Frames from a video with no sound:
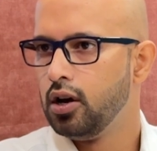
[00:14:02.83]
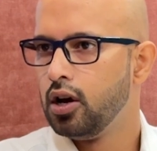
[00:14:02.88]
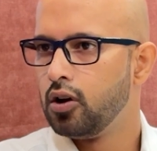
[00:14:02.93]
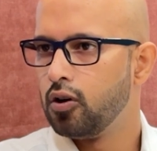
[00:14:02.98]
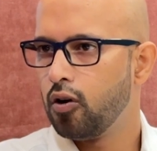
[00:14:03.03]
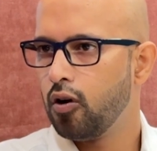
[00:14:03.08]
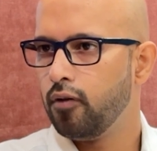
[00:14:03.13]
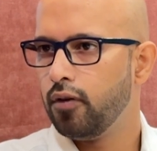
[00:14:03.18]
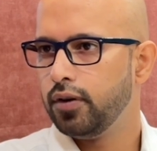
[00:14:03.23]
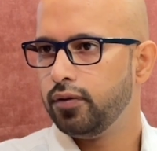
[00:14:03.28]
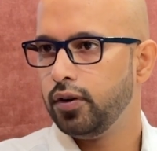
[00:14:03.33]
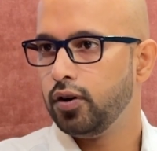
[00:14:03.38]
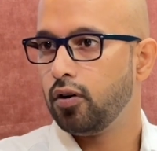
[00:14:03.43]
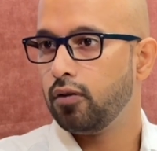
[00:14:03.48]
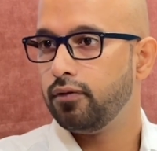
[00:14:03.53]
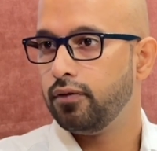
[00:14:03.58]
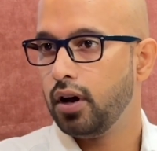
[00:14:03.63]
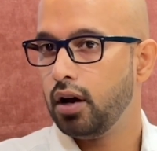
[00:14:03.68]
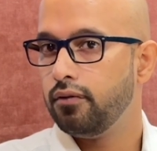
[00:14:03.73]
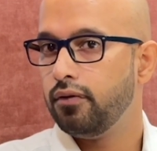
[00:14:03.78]
overview
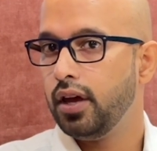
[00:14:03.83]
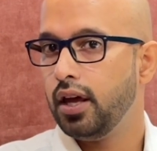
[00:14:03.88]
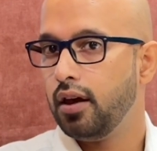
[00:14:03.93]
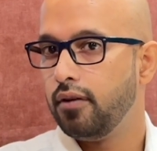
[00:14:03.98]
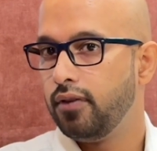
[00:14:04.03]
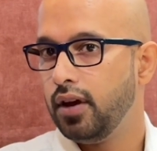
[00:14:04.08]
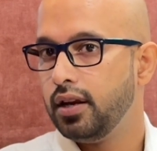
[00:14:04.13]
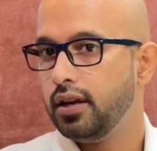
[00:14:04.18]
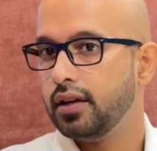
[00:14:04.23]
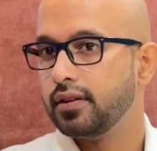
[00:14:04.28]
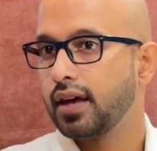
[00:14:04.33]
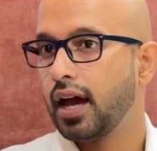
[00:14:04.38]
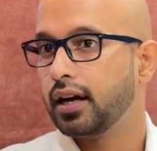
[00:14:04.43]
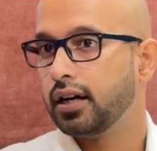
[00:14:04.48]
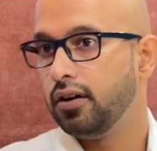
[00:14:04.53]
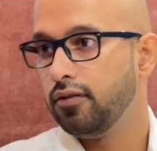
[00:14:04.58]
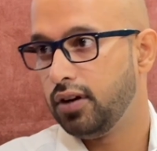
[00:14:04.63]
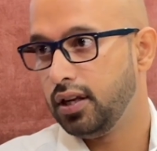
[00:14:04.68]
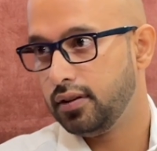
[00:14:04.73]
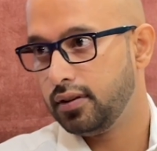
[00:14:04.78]
of various
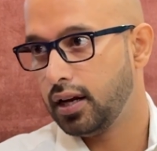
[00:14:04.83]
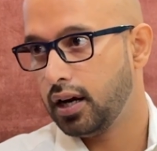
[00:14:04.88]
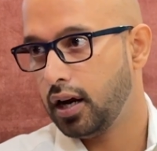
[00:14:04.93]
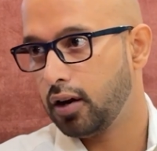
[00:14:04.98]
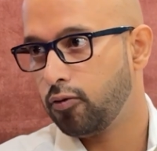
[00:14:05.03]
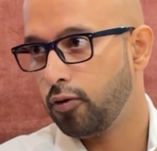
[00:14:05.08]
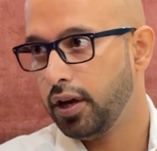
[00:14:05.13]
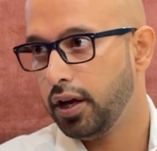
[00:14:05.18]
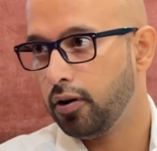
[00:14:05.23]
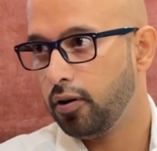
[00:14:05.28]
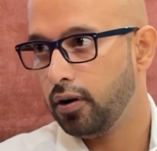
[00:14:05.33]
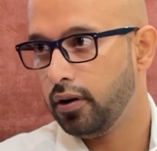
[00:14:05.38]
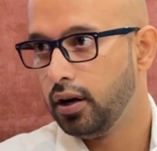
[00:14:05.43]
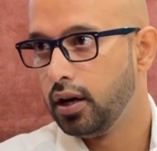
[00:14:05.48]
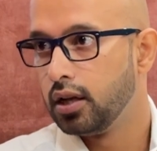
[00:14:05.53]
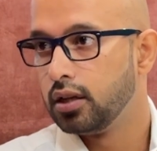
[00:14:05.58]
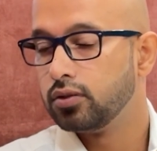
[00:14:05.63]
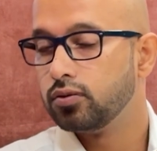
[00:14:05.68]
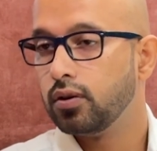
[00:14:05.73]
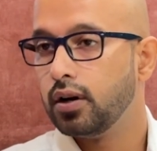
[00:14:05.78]
activities that are going on.
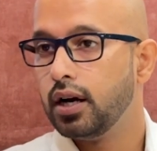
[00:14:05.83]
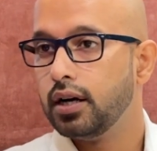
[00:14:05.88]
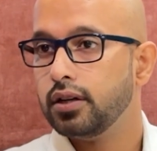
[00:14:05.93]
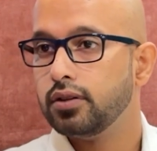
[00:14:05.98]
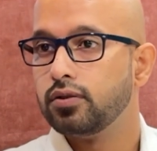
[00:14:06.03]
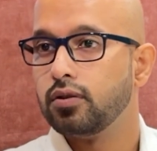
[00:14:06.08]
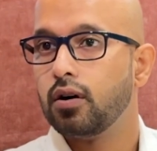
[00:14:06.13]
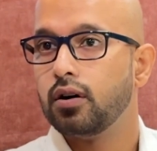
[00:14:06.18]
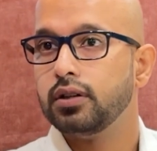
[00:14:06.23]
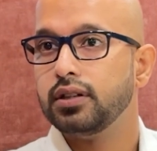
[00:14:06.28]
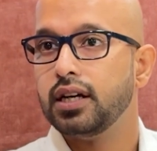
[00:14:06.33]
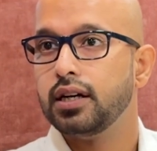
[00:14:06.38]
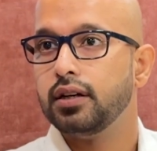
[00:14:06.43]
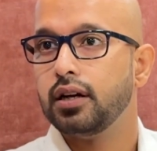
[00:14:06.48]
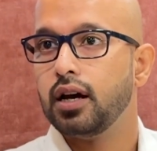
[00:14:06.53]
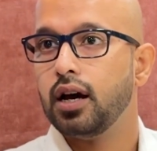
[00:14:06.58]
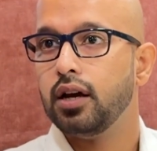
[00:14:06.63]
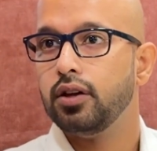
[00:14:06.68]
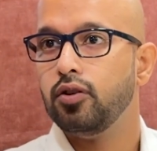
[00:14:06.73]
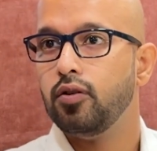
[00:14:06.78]
So it is not that
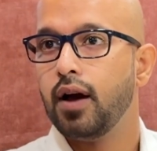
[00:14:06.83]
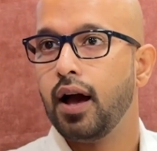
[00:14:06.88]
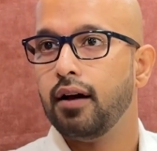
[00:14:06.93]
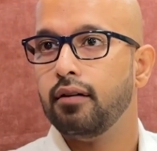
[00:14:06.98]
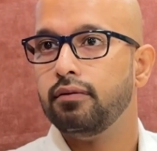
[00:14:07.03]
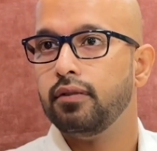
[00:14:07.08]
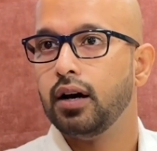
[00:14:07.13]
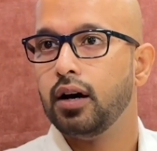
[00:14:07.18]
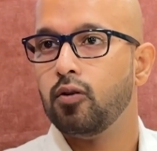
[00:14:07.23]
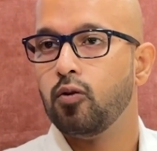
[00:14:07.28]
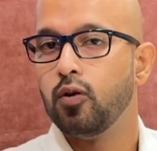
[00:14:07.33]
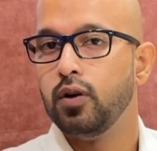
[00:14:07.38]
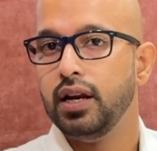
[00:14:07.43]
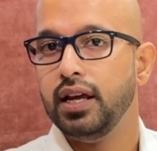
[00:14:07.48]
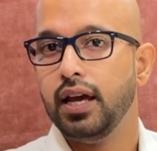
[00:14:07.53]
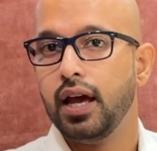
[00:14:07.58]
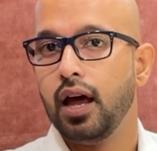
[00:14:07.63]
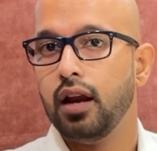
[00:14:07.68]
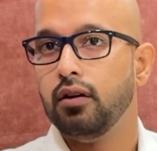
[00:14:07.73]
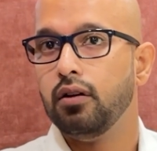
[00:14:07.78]
you have
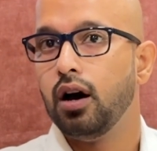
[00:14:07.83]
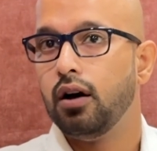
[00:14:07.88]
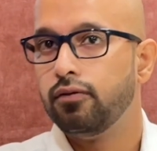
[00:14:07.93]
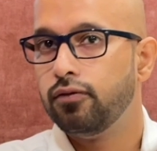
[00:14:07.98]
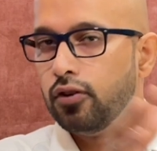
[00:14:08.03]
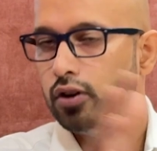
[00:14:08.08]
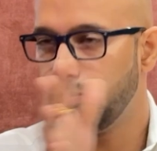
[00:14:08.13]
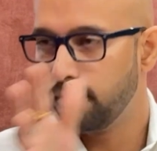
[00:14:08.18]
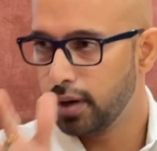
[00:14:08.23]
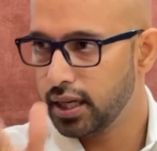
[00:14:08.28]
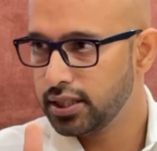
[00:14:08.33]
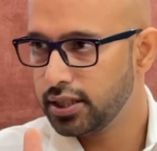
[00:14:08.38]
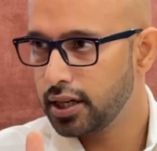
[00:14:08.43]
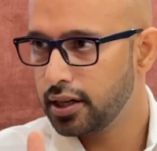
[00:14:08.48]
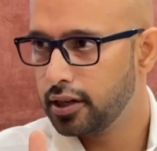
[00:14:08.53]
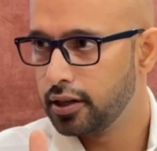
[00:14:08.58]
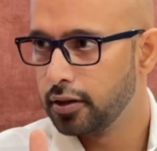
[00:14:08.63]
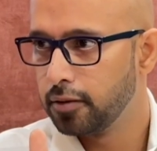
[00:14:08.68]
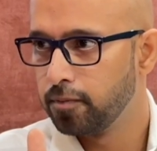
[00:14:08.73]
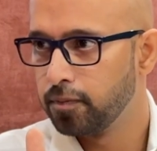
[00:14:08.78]
only a full
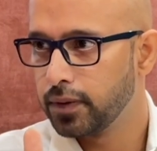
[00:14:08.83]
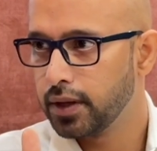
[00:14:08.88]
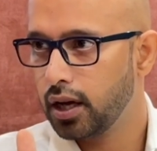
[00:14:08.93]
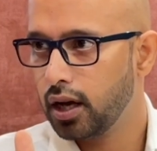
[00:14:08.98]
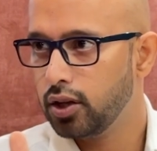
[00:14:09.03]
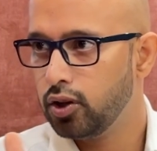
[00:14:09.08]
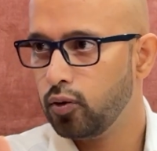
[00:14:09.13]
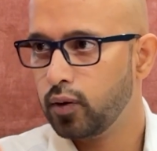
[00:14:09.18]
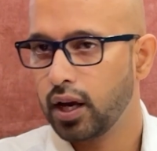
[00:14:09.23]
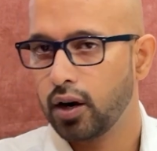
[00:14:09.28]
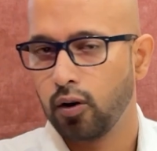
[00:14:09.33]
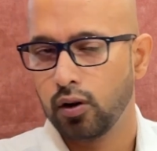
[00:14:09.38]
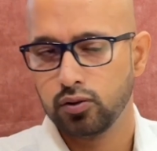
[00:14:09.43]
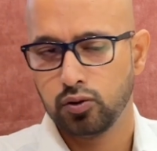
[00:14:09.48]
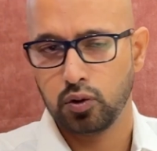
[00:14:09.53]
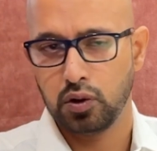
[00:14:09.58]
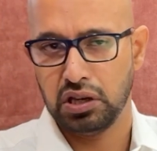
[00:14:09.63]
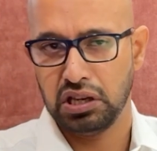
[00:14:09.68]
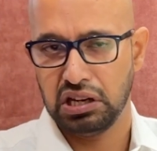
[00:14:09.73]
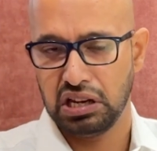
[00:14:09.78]
budget. You can
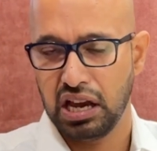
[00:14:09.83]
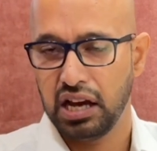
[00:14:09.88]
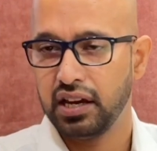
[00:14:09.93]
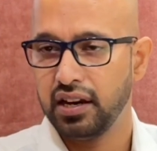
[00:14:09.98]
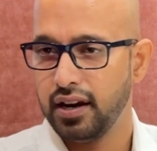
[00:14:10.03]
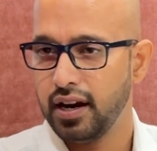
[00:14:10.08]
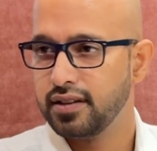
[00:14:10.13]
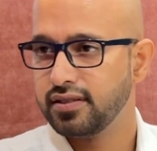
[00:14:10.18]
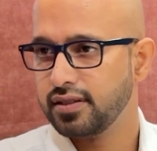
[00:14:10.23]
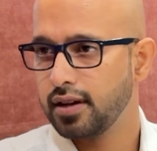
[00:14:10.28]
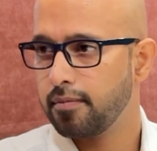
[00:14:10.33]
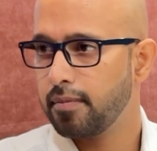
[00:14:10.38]
also create sub